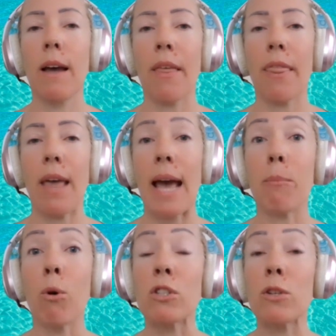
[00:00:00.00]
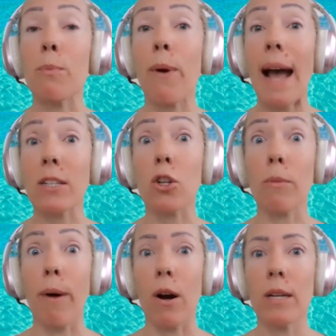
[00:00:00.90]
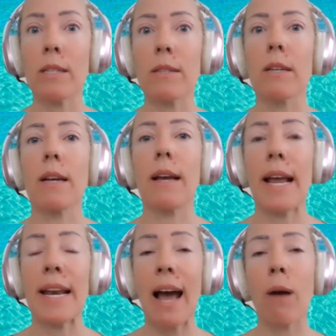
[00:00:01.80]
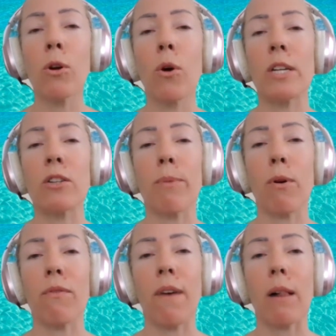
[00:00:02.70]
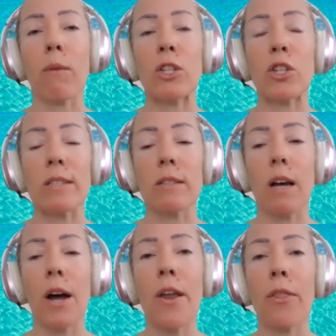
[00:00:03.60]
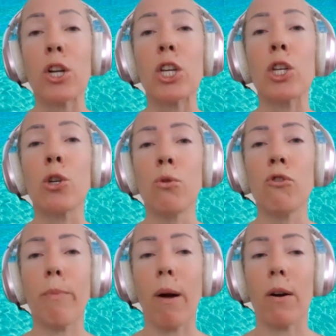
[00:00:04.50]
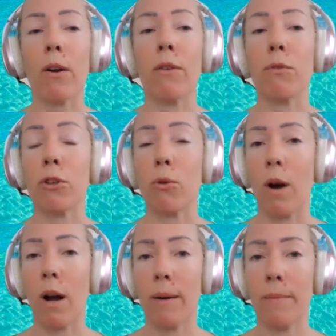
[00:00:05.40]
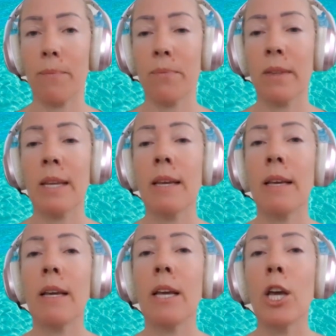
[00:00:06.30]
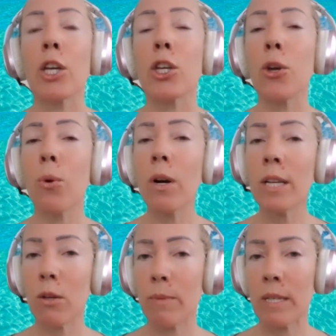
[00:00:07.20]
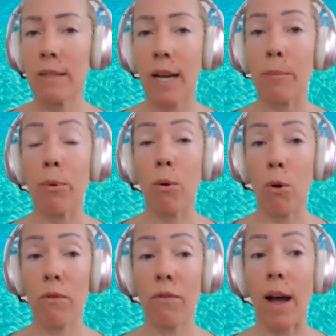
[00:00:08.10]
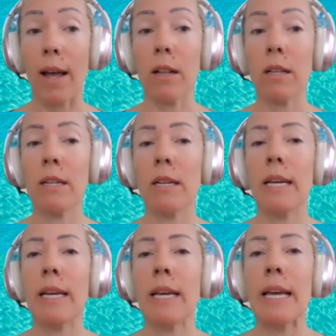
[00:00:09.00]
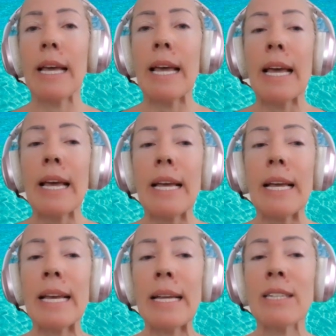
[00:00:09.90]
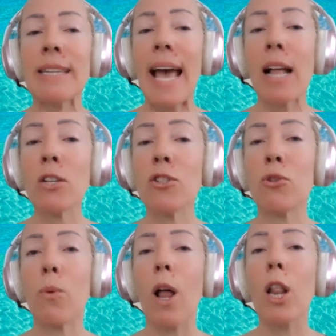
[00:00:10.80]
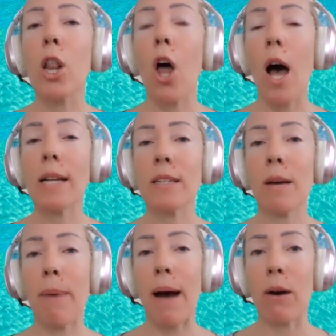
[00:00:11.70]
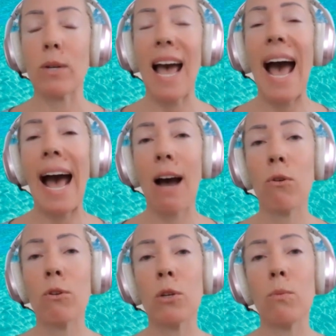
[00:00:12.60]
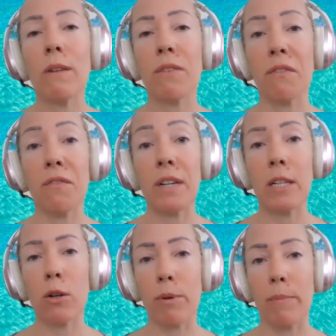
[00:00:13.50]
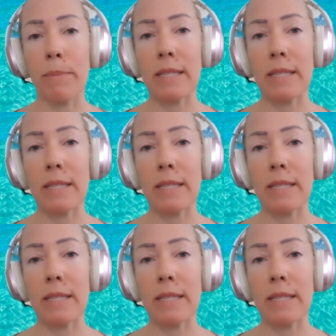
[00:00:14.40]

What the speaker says: and most practical parts. And now we're going into profile, which is another huge part of who you are. Your human design profile tells you a lot about how you will fulfill your purpose in